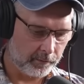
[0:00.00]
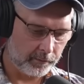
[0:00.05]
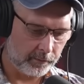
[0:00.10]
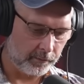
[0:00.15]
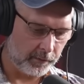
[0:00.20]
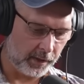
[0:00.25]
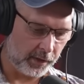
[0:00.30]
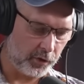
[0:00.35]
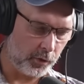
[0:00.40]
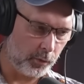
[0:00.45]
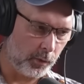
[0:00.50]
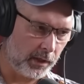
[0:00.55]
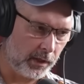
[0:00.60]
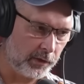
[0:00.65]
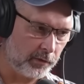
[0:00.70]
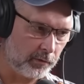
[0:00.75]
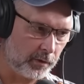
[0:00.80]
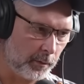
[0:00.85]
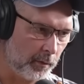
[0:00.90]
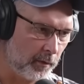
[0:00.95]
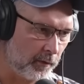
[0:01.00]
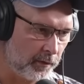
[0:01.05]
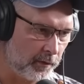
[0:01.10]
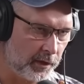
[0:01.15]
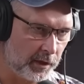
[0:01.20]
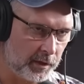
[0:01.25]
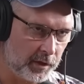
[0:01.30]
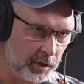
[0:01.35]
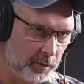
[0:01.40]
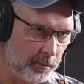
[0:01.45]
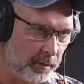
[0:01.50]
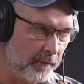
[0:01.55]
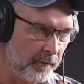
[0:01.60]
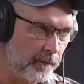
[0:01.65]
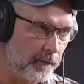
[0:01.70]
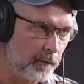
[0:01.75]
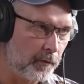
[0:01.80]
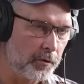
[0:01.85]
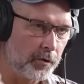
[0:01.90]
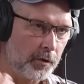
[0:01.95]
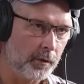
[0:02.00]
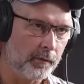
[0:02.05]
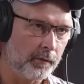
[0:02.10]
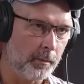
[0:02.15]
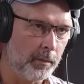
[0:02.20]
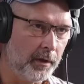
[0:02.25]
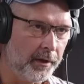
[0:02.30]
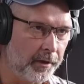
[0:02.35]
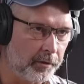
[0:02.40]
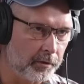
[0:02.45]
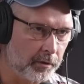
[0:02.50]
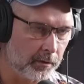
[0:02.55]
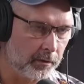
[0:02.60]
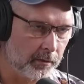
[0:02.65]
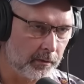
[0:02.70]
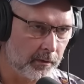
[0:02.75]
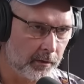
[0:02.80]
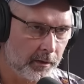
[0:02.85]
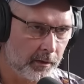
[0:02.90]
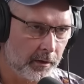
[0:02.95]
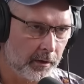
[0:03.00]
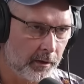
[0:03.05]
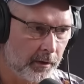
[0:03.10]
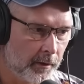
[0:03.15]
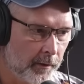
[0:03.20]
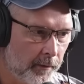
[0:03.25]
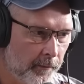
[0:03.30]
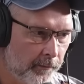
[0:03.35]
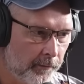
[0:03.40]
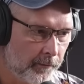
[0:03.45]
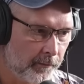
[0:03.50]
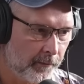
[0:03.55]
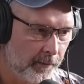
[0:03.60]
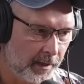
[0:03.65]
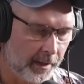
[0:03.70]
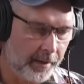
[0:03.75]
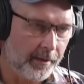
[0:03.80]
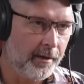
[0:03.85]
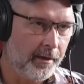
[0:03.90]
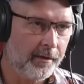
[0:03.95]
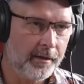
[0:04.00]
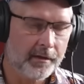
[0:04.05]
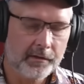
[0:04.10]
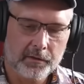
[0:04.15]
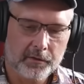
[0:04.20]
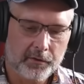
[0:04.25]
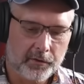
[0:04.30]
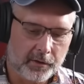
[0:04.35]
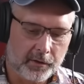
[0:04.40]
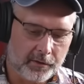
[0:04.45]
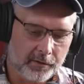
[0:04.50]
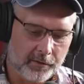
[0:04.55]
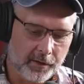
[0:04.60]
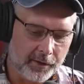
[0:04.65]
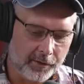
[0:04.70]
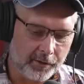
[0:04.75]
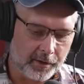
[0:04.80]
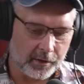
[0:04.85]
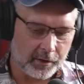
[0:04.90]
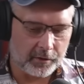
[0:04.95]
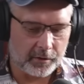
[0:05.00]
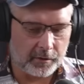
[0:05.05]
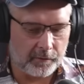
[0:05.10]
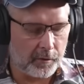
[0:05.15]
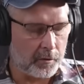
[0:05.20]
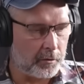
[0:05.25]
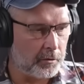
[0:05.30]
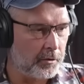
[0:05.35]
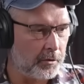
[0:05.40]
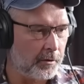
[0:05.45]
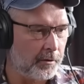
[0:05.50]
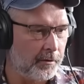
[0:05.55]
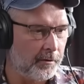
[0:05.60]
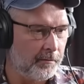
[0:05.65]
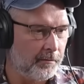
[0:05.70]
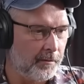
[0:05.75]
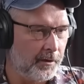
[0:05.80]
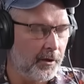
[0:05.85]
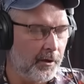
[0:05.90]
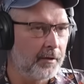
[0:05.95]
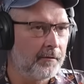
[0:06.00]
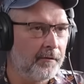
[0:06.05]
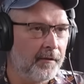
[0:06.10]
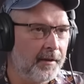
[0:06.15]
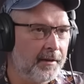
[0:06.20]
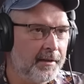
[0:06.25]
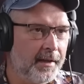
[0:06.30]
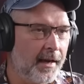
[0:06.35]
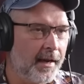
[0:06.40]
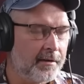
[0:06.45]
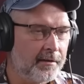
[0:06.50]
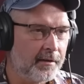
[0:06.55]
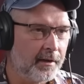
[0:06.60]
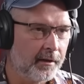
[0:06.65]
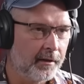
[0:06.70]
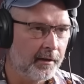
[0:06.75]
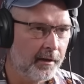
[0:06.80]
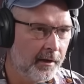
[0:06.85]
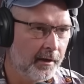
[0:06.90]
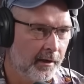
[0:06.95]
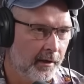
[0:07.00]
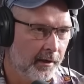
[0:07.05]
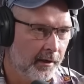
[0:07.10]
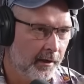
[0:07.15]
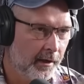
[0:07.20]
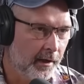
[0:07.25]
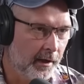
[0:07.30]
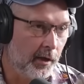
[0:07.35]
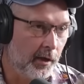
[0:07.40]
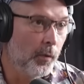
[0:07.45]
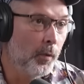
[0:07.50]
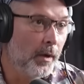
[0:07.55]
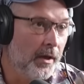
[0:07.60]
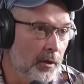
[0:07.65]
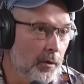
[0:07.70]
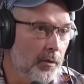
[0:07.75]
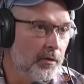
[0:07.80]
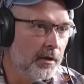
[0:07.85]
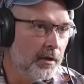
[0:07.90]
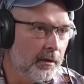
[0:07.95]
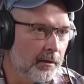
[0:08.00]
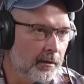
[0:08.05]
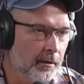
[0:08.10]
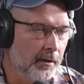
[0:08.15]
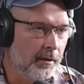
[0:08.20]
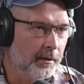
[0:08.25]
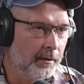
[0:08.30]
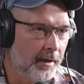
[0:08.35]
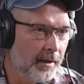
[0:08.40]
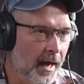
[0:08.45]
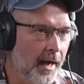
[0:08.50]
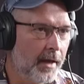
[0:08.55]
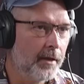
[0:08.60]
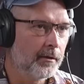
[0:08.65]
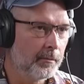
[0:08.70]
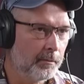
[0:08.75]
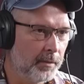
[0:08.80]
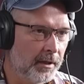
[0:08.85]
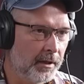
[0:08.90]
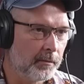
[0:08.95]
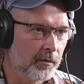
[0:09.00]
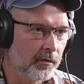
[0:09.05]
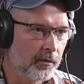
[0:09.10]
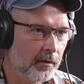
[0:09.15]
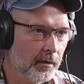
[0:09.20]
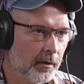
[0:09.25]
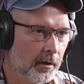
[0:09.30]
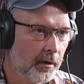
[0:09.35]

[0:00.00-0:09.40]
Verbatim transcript: that you want to remove just by virtue of ablation. Mm -hmm and, this is not you know controversial, not fantastic. You know, we use it in ion beams.